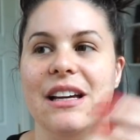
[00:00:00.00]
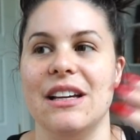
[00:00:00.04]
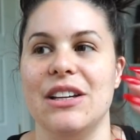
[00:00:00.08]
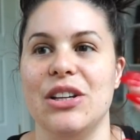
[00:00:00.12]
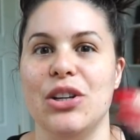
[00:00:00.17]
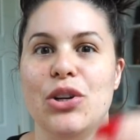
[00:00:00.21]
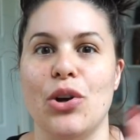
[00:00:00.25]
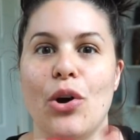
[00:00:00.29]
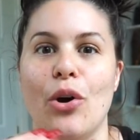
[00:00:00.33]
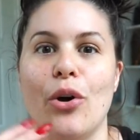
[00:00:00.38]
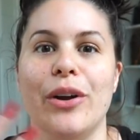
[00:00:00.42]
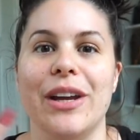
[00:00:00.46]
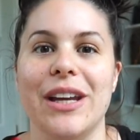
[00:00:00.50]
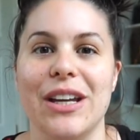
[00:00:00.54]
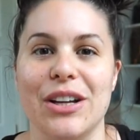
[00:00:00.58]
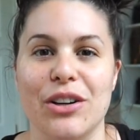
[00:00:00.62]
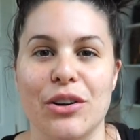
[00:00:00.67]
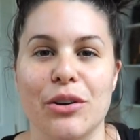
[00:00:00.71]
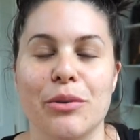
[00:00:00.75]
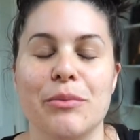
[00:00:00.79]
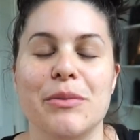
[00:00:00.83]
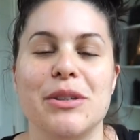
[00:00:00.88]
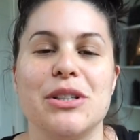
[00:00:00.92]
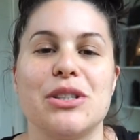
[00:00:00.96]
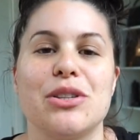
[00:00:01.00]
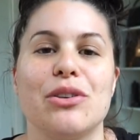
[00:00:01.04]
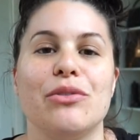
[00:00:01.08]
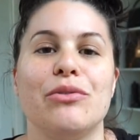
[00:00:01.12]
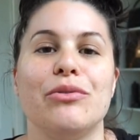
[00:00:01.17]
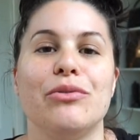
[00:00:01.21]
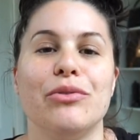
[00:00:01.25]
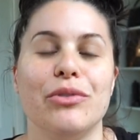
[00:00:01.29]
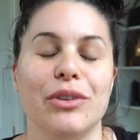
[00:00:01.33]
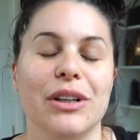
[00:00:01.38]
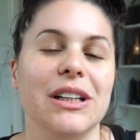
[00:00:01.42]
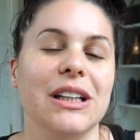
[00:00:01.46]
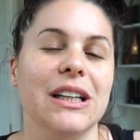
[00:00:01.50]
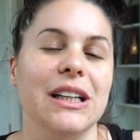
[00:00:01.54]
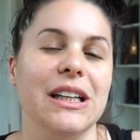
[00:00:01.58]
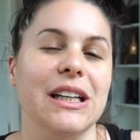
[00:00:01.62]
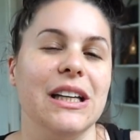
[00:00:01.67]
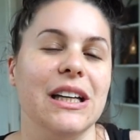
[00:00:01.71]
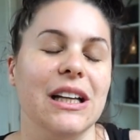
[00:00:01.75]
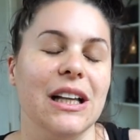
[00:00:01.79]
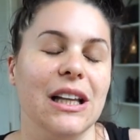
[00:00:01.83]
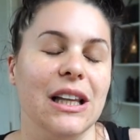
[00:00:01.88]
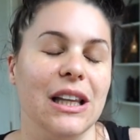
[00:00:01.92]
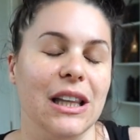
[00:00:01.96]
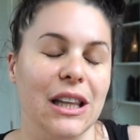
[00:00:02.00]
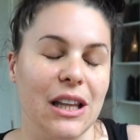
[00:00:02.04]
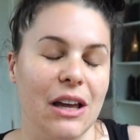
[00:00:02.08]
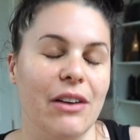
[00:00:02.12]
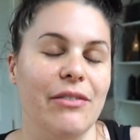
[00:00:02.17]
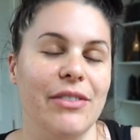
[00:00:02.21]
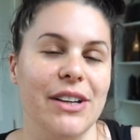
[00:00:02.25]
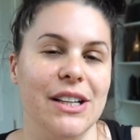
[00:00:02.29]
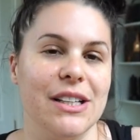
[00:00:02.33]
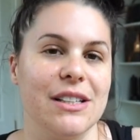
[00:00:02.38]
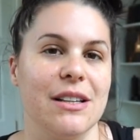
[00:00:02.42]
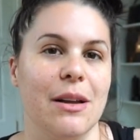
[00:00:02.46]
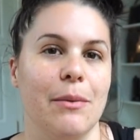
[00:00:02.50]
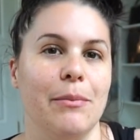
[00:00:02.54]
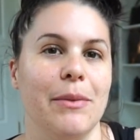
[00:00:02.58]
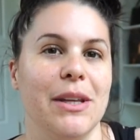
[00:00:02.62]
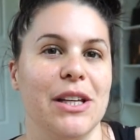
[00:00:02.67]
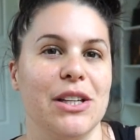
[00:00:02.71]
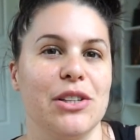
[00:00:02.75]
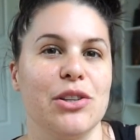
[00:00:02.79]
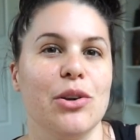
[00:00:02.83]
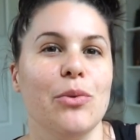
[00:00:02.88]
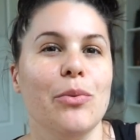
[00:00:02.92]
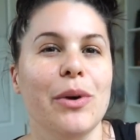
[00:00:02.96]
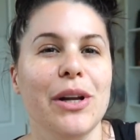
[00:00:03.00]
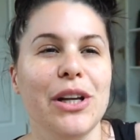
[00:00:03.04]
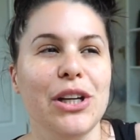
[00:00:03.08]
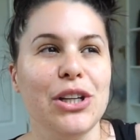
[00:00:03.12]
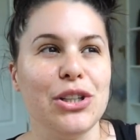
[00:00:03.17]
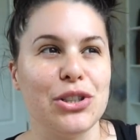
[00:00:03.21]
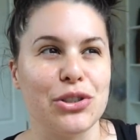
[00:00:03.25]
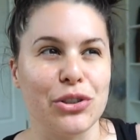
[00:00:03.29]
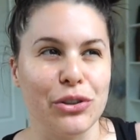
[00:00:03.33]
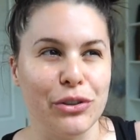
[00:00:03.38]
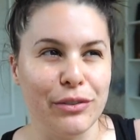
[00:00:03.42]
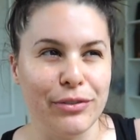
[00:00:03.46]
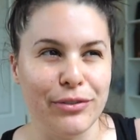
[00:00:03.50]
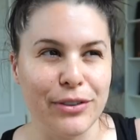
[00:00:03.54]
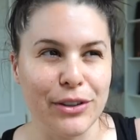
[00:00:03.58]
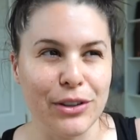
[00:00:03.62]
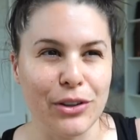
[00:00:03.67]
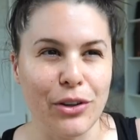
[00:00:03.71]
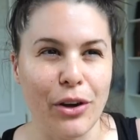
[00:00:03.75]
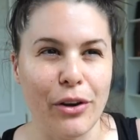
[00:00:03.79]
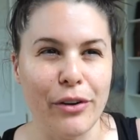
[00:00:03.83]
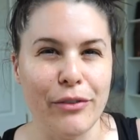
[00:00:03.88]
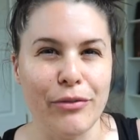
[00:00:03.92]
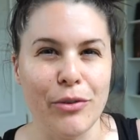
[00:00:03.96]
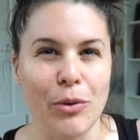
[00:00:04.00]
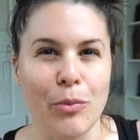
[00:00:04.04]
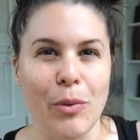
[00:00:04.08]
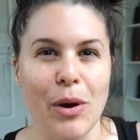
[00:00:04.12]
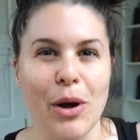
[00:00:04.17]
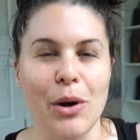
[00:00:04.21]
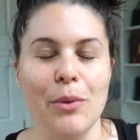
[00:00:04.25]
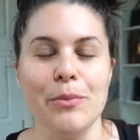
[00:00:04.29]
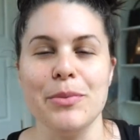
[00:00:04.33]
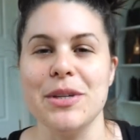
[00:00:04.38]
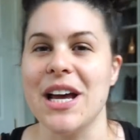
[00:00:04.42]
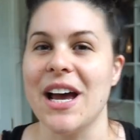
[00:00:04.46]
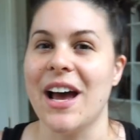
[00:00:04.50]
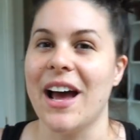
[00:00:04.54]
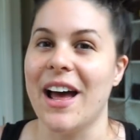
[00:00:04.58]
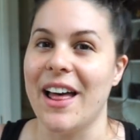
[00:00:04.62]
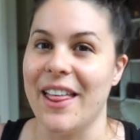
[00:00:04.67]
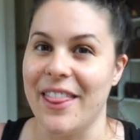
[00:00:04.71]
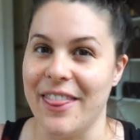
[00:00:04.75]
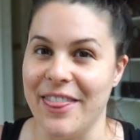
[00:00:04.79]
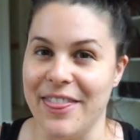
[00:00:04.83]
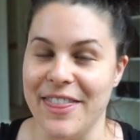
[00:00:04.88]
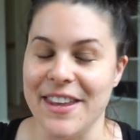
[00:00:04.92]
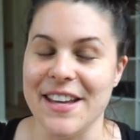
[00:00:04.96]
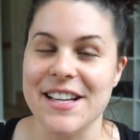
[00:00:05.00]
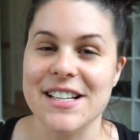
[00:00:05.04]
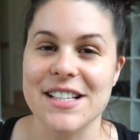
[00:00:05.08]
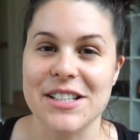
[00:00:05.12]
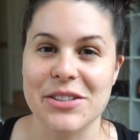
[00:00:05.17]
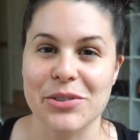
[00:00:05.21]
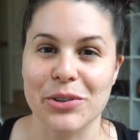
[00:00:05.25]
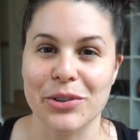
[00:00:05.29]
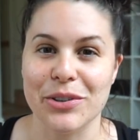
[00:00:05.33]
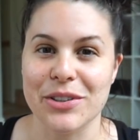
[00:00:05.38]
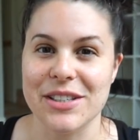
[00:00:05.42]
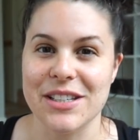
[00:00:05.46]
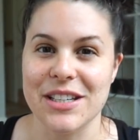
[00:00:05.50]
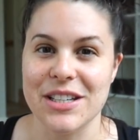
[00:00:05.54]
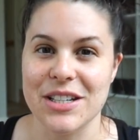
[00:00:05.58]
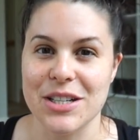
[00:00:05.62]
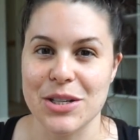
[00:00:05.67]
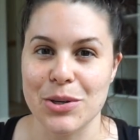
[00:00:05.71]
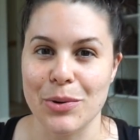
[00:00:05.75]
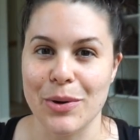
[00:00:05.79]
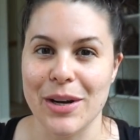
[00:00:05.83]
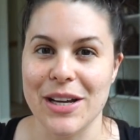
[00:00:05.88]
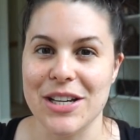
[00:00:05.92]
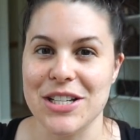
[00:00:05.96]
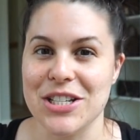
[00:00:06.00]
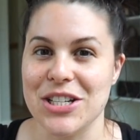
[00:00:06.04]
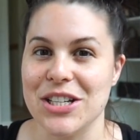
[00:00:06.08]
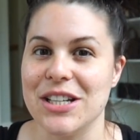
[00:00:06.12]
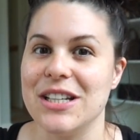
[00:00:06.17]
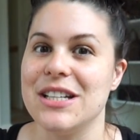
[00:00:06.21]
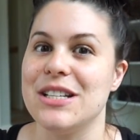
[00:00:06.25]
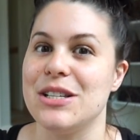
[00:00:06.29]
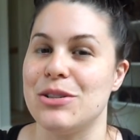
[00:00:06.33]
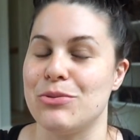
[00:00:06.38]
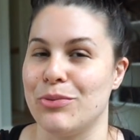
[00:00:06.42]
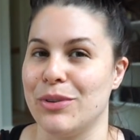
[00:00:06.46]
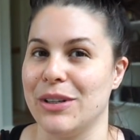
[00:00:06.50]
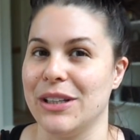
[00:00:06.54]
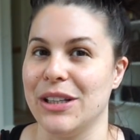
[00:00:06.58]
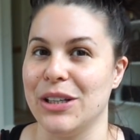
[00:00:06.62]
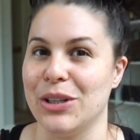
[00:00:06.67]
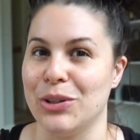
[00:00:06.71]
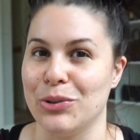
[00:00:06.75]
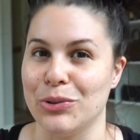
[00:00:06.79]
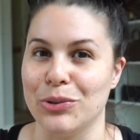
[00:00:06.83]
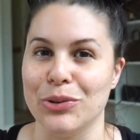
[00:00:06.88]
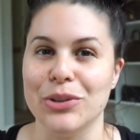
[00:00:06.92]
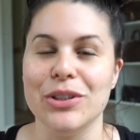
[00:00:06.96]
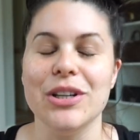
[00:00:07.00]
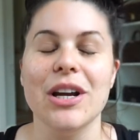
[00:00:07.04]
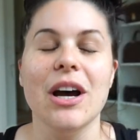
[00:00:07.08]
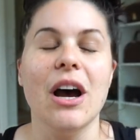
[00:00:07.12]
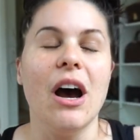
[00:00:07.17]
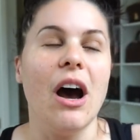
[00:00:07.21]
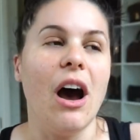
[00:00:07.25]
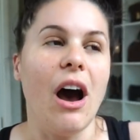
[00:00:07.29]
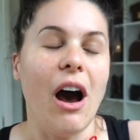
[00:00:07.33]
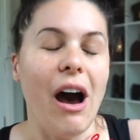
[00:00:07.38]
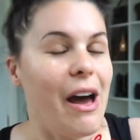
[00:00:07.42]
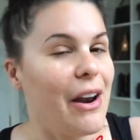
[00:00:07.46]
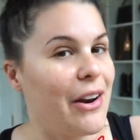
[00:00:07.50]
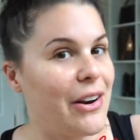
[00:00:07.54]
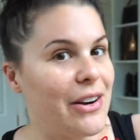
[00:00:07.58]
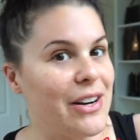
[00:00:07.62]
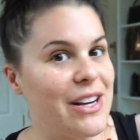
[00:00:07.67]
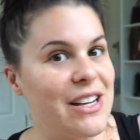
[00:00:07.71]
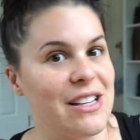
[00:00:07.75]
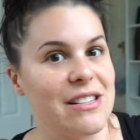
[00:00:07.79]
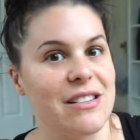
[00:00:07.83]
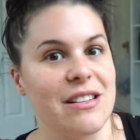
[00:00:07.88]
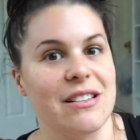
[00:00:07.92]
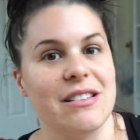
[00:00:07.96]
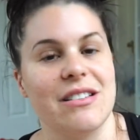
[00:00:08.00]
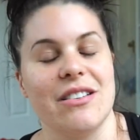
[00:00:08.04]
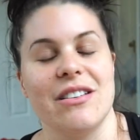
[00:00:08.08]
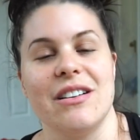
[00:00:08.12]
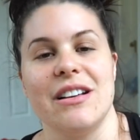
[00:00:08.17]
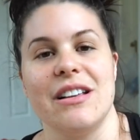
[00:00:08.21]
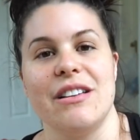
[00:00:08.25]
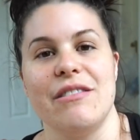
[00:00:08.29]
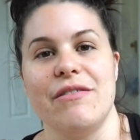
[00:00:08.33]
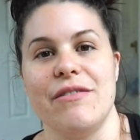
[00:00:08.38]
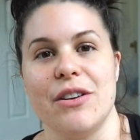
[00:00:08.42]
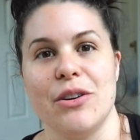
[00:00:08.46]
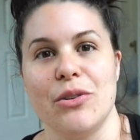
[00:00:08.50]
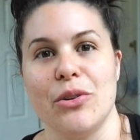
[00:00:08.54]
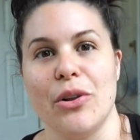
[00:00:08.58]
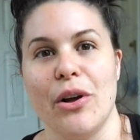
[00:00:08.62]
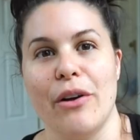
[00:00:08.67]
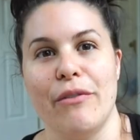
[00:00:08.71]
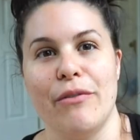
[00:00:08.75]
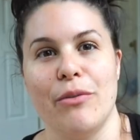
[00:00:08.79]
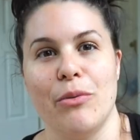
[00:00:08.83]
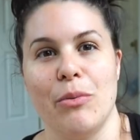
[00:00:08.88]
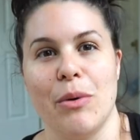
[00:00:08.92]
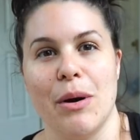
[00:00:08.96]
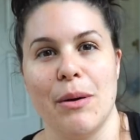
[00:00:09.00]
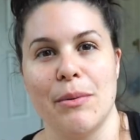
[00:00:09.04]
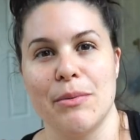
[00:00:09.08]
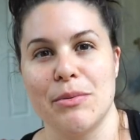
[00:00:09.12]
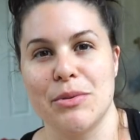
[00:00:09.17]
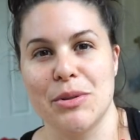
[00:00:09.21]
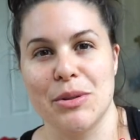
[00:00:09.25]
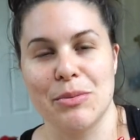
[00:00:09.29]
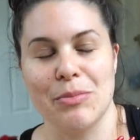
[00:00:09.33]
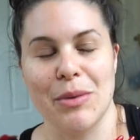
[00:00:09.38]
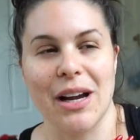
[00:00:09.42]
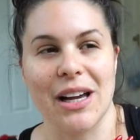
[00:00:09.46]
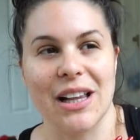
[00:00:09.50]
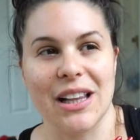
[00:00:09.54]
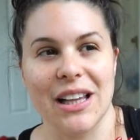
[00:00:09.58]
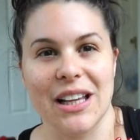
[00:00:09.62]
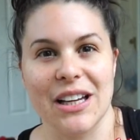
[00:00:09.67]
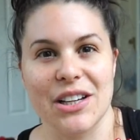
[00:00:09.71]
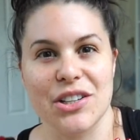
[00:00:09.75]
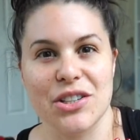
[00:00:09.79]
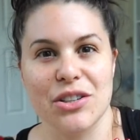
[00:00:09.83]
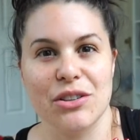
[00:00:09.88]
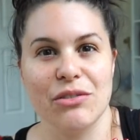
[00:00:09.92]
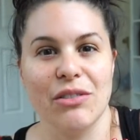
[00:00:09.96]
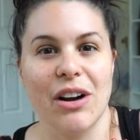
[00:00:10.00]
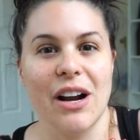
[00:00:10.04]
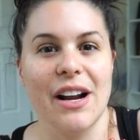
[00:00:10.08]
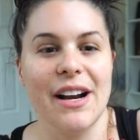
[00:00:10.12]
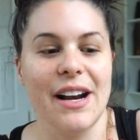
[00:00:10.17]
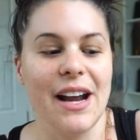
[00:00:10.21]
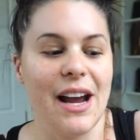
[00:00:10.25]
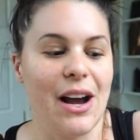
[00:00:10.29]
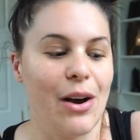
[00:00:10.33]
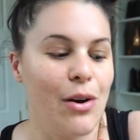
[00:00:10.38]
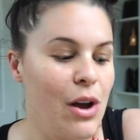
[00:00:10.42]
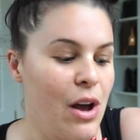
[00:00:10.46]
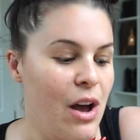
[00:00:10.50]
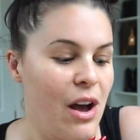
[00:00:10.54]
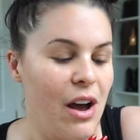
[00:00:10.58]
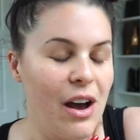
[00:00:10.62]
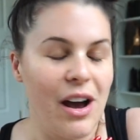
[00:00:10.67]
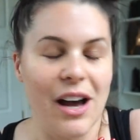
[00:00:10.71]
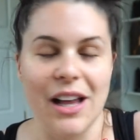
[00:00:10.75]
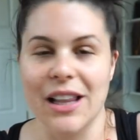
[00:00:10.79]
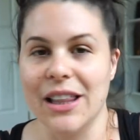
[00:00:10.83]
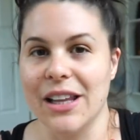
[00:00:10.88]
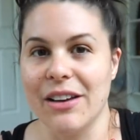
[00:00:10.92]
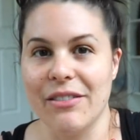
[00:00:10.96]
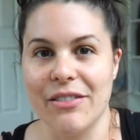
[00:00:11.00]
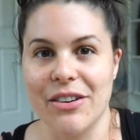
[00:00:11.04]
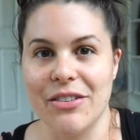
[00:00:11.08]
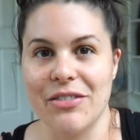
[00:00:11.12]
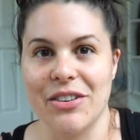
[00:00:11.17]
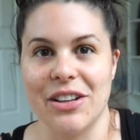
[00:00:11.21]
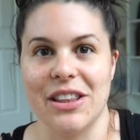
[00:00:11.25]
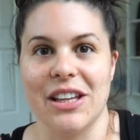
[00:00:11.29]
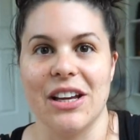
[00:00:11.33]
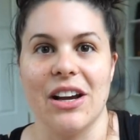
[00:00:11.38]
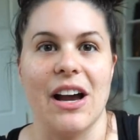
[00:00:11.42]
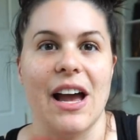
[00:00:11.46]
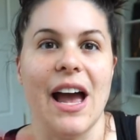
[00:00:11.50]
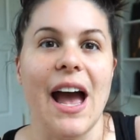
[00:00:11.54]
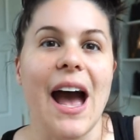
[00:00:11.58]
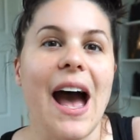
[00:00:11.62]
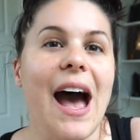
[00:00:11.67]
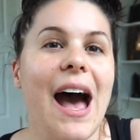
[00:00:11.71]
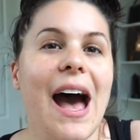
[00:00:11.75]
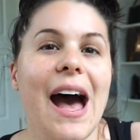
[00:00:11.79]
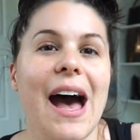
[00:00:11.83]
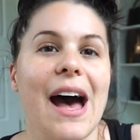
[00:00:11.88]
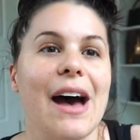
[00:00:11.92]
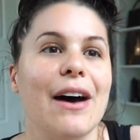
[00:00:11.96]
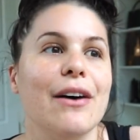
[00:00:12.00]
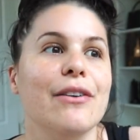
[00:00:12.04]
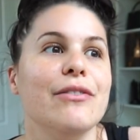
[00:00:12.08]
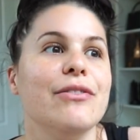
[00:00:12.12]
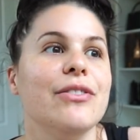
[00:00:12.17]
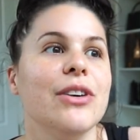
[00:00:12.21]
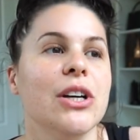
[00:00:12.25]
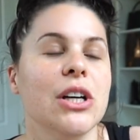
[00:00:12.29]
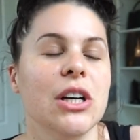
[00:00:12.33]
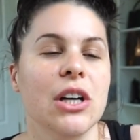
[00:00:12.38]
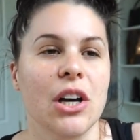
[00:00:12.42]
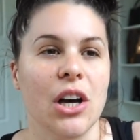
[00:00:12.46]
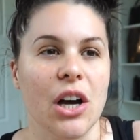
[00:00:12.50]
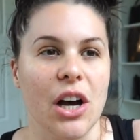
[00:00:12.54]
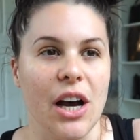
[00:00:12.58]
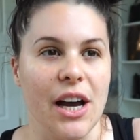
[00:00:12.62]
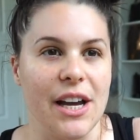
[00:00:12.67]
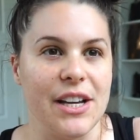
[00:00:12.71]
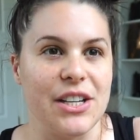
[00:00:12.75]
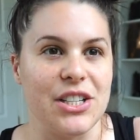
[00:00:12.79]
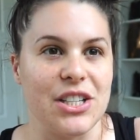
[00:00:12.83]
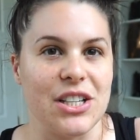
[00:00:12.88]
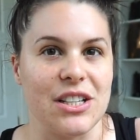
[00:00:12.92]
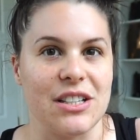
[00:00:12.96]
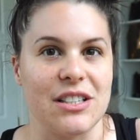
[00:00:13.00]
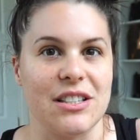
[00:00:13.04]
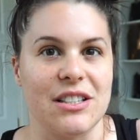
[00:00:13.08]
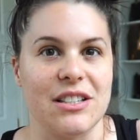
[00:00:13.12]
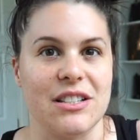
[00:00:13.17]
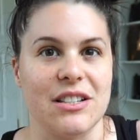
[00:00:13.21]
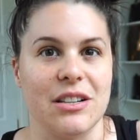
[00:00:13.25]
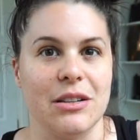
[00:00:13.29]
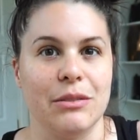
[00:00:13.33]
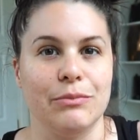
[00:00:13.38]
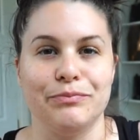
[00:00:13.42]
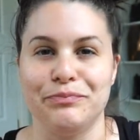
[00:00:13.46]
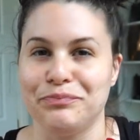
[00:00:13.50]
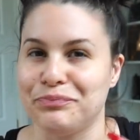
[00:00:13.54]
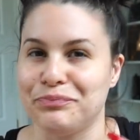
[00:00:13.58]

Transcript: you know, increments of really loving something. So when you do feel overwhelmed, this sort of situation is really good. I don't necessarily feel overwhelmed with my collection right now. I love everything I have. I just,